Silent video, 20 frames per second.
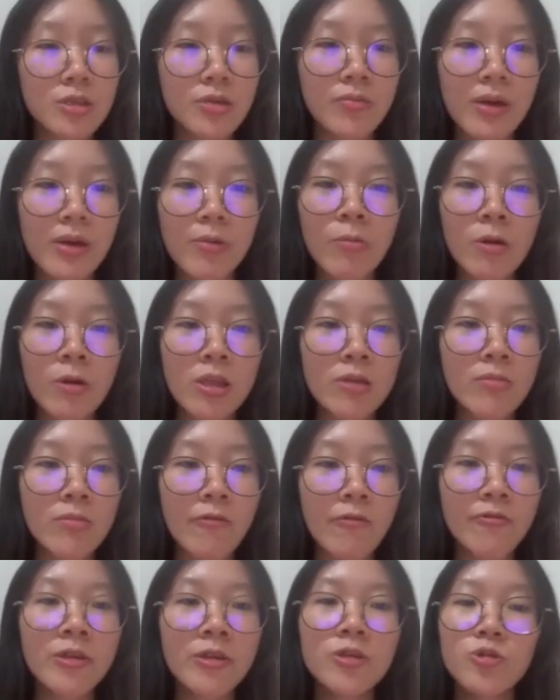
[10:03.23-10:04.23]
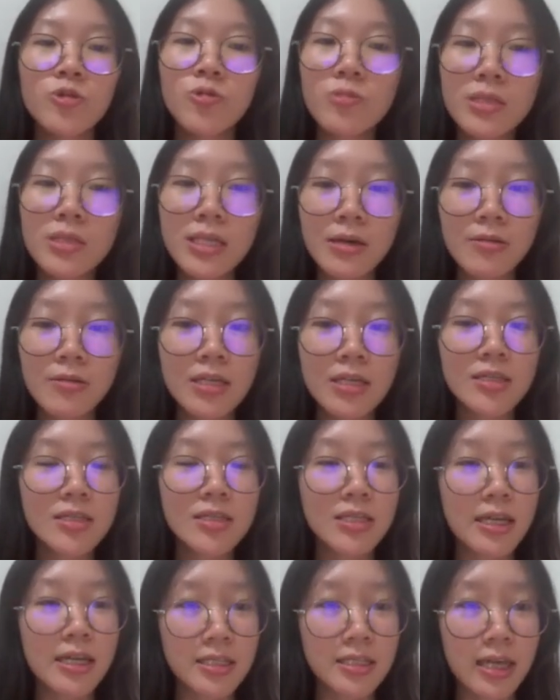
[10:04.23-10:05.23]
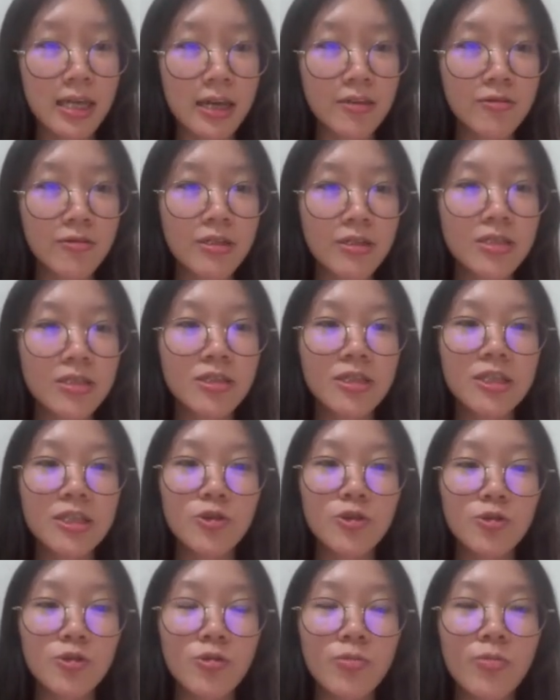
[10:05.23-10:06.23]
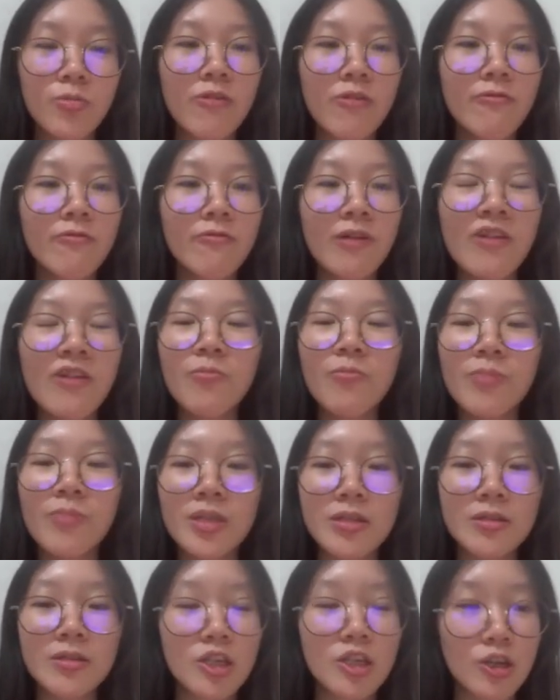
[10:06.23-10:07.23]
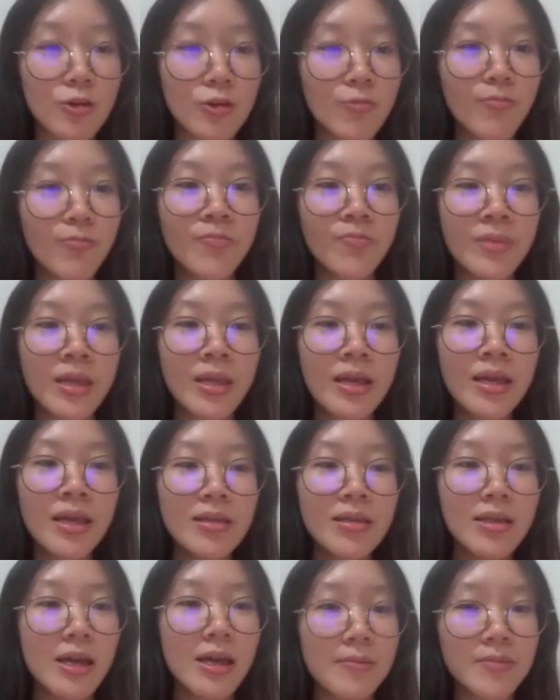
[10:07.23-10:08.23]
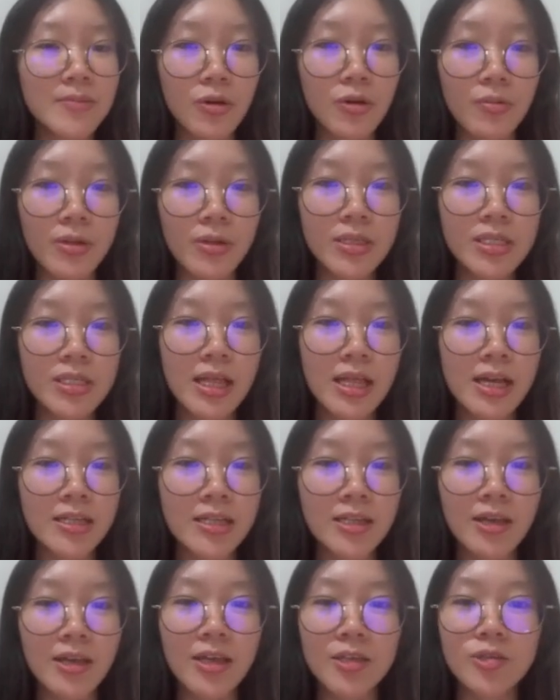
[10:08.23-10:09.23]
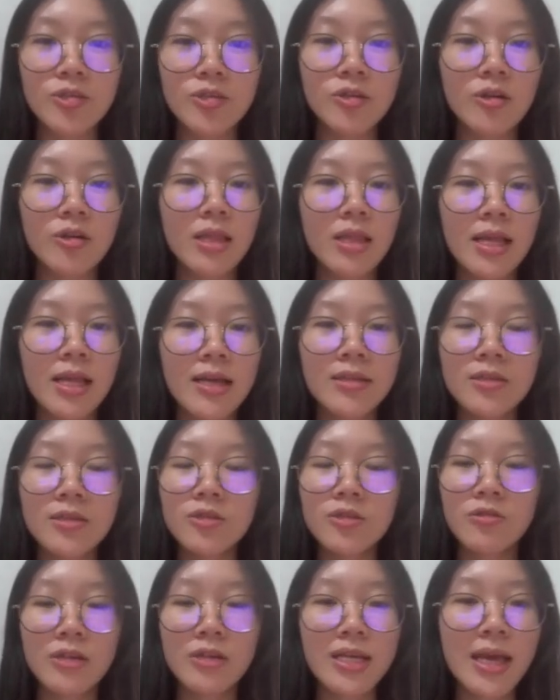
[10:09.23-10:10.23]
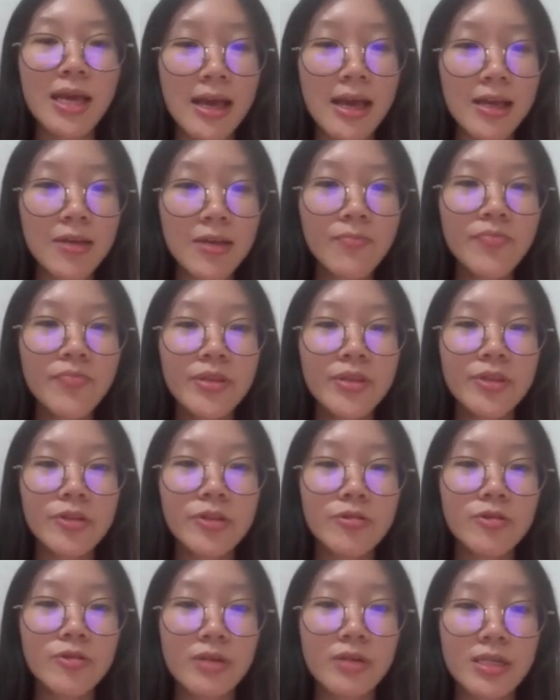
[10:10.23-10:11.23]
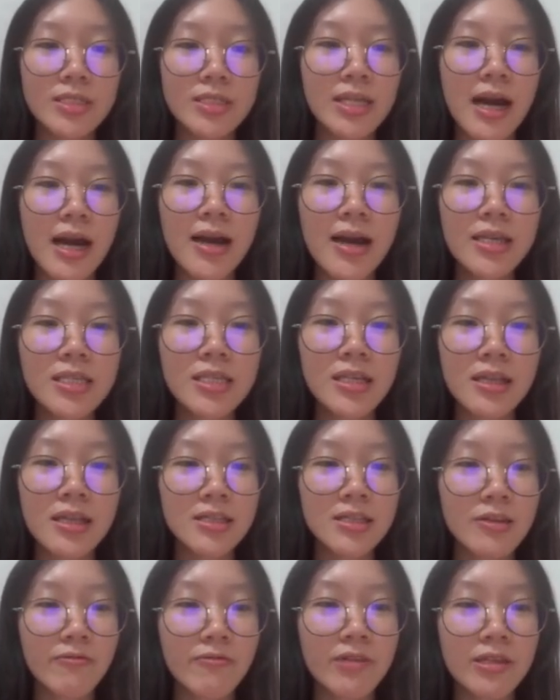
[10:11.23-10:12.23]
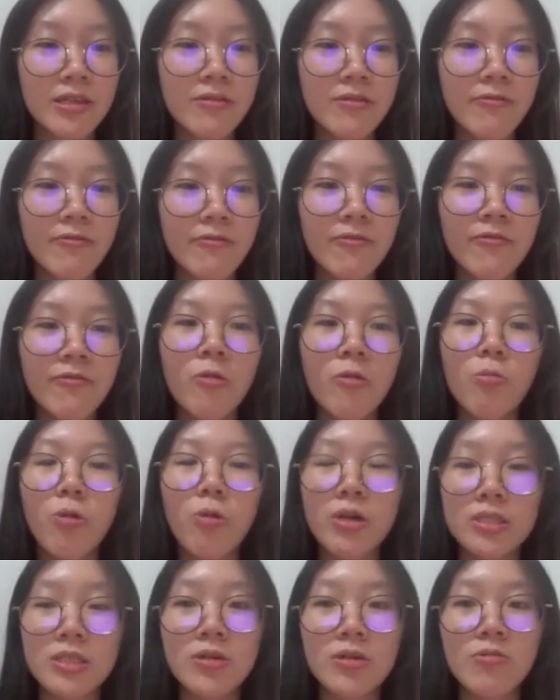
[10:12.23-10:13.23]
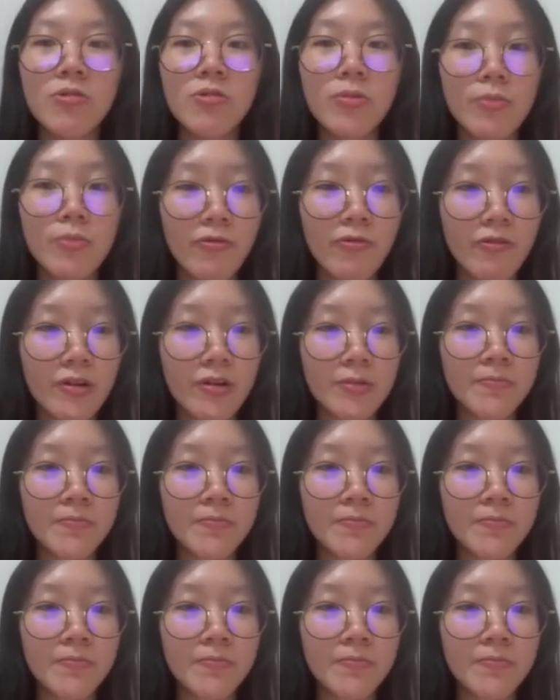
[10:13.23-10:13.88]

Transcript: bed volume of 2,632.5 meter cubed. The absorbent selected is Zeolite 3A due to its high selectivity for water removal.